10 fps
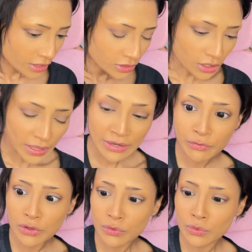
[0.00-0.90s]
So
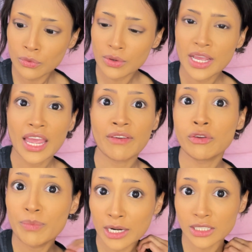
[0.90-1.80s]
if you've
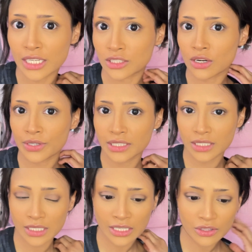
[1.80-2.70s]
been on TikTok
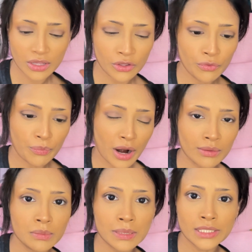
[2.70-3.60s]
recently, you've
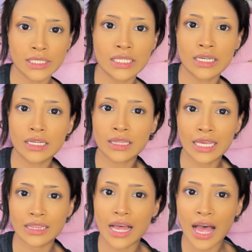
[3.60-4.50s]
probably seen
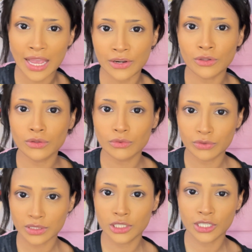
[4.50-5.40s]
like the idol
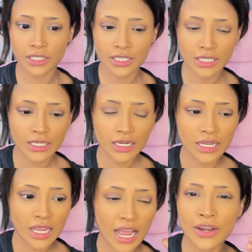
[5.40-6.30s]
filter.
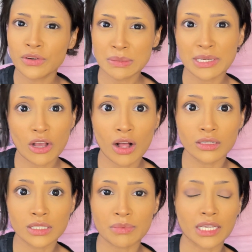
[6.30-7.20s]
I know it's been
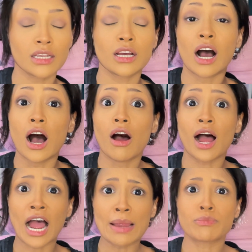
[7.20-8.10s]
called something.
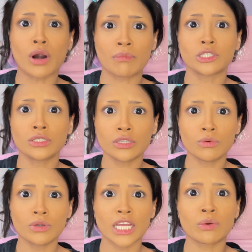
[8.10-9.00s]
I promise you,
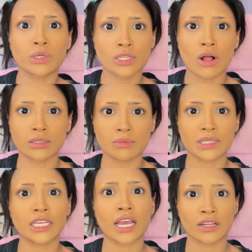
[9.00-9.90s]
it was called
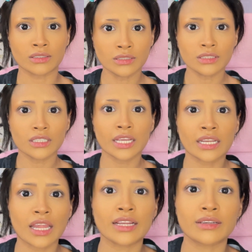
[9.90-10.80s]
something else
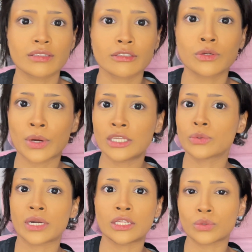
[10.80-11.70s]
in like
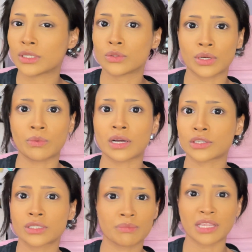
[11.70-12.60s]
2020, 2021
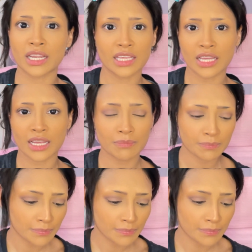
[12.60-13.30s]
or something like that.